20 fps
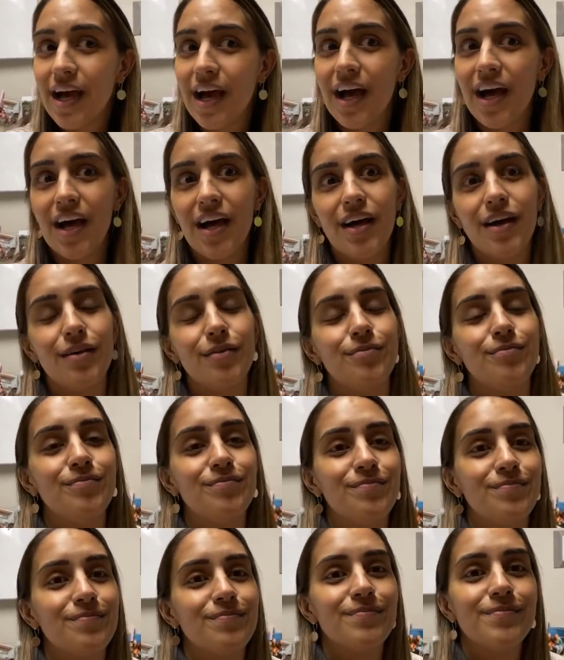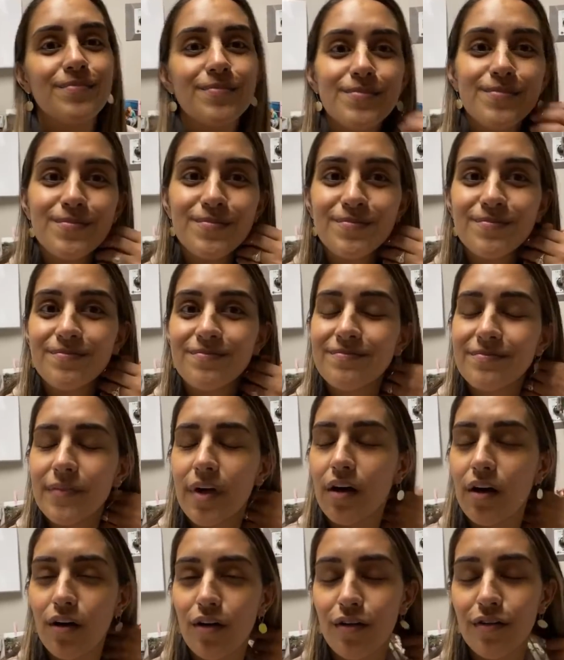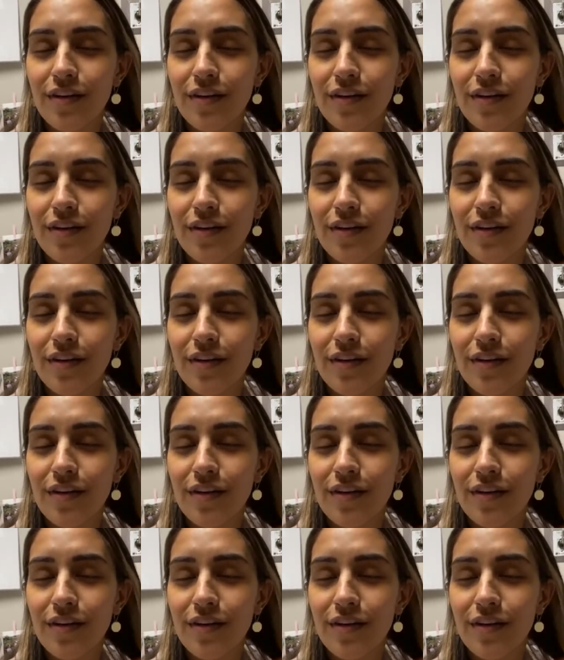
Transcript: Um, oh,